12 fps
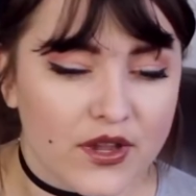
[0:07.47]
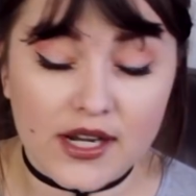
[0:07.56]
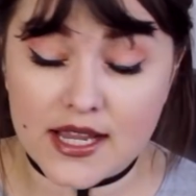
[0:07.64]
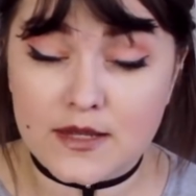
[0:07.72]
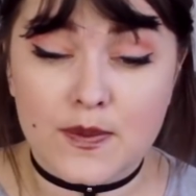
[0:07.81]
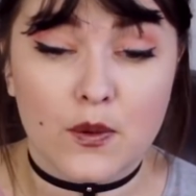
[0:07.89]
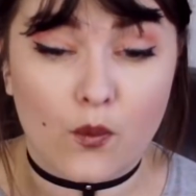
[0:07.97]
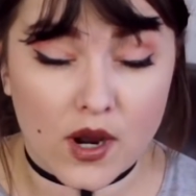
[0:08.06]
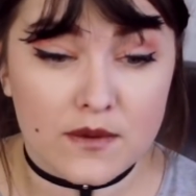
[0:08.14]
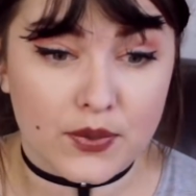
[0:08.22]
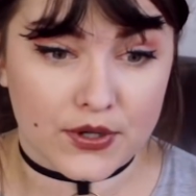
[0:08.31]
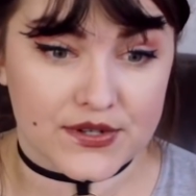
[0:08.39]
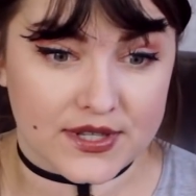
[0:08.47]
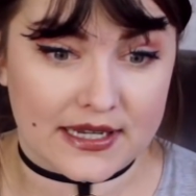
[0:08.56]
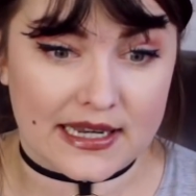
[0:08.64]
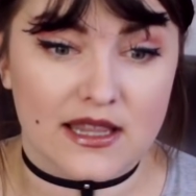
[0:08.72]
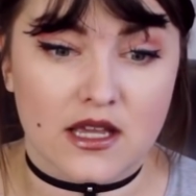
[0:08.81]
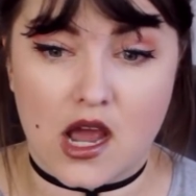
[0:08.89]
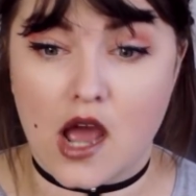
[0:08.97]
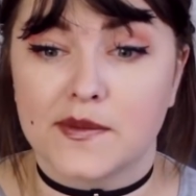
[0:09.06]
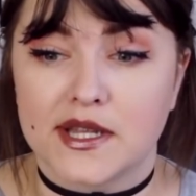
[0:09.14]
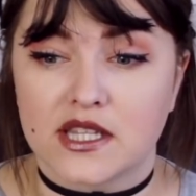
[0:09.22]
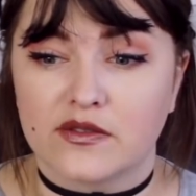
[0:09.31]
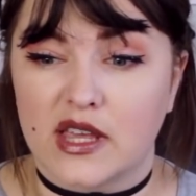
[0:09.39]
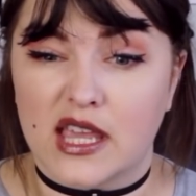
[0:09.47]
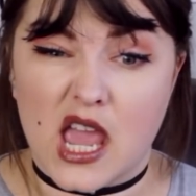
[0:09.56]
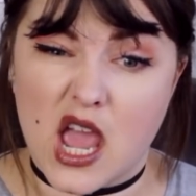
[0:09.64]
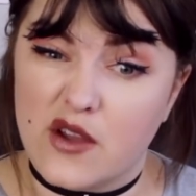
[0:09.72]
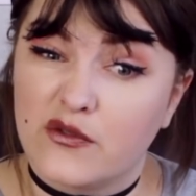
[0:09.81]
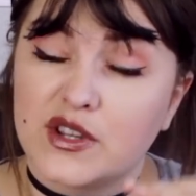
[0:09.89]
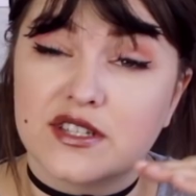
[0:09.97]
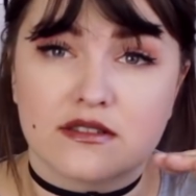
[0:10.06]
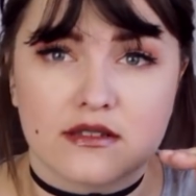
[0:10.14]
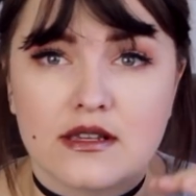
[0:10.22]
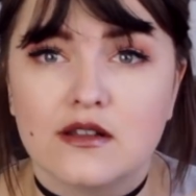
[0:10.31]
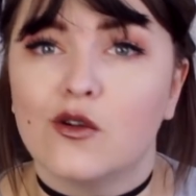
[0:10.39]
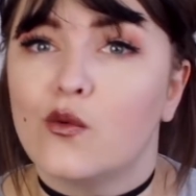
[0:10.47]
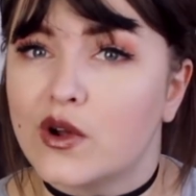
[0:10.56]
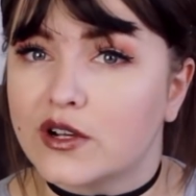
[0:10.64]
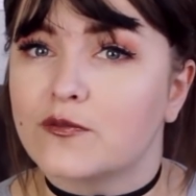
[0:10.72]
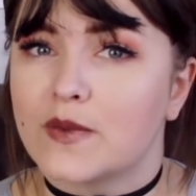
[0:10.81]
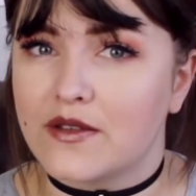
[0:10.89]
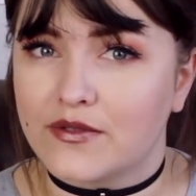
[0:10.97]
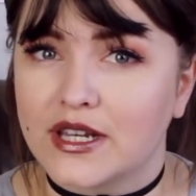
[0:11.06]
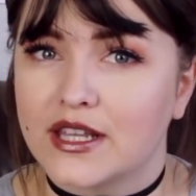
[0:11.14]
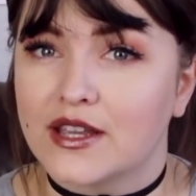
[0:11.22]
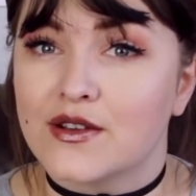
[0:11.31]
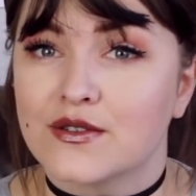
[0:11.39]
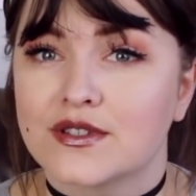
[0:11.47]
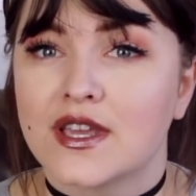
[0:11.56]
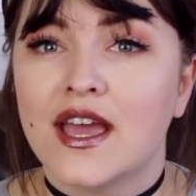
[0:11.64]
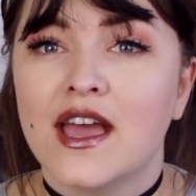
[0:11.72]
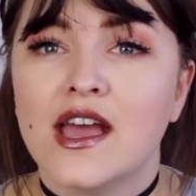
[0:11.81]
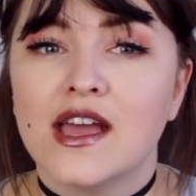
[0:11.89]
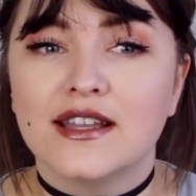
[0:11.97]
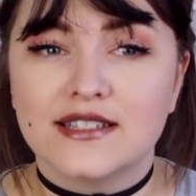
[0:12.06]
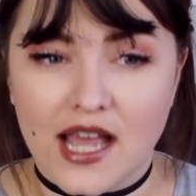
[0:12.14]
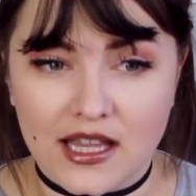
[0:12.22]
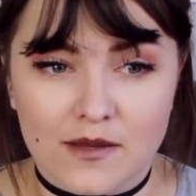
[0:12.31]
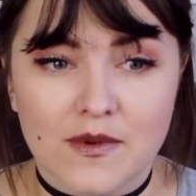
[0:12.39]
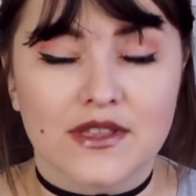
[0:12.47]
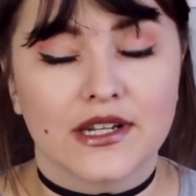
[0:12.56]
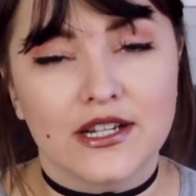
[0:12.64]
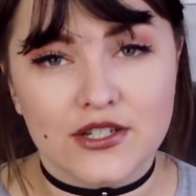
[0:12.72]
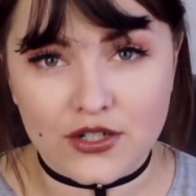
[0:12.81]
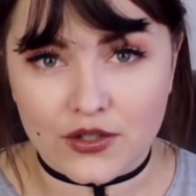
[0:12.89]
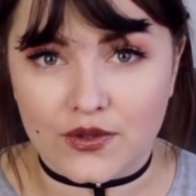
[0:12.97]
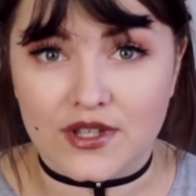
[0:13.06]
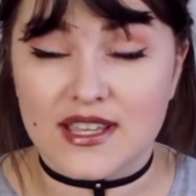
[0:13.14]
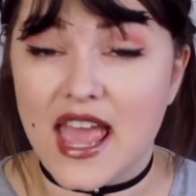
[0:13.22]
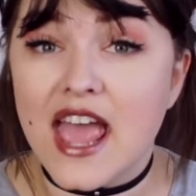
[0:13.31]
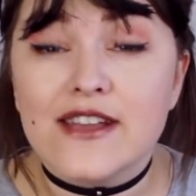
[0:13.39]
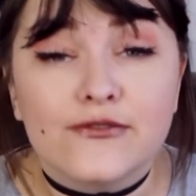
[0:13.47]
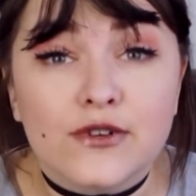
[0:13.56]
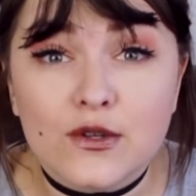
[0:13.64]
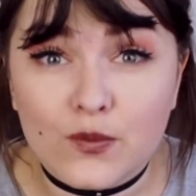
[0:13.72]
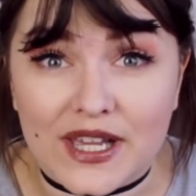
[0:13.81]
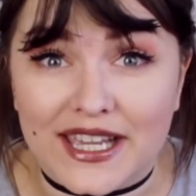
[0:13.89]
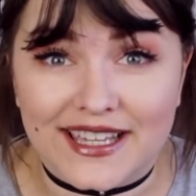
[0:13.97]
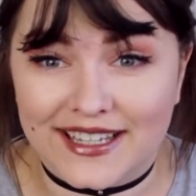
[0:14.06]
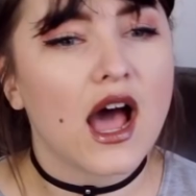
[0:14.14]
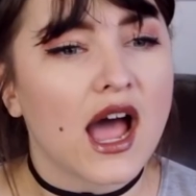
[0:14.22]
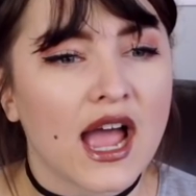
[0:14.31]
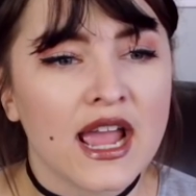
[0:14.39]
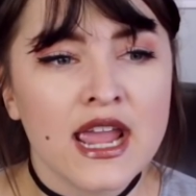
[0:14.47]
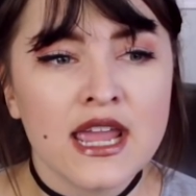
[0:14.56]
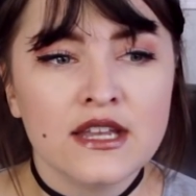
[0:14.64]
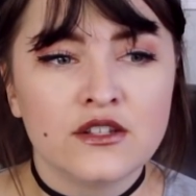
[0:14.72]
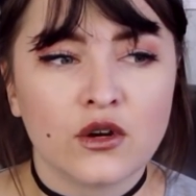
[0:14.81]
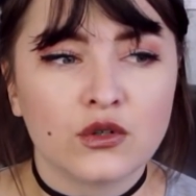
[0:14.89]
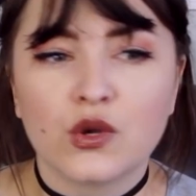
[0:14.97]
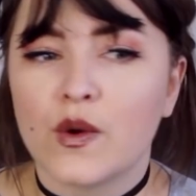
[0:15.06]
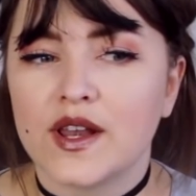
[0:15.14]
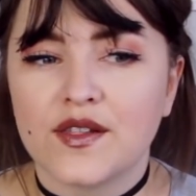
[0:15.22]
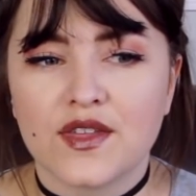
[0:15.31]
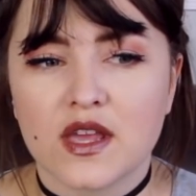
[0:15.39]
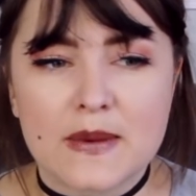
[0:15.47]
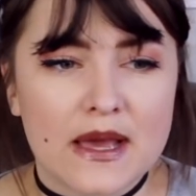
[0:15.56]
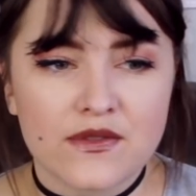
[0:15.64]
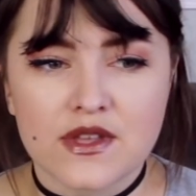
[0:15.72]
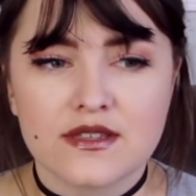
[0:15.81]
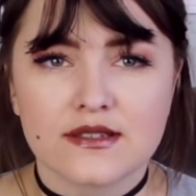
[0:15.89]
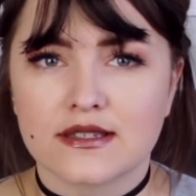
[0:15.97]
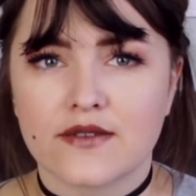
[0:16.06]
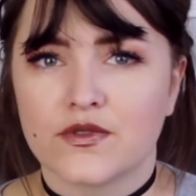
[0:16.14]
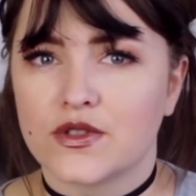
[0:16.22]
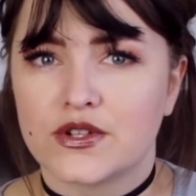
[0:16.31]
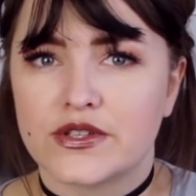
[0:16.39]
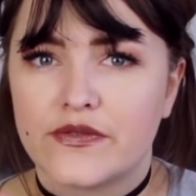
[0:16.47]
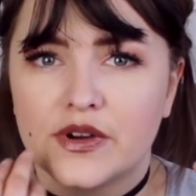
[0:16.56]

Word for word: There has been one person in the comments of like every single one of my videos telling me that I should do this every week. I don't know anything about this except for there's a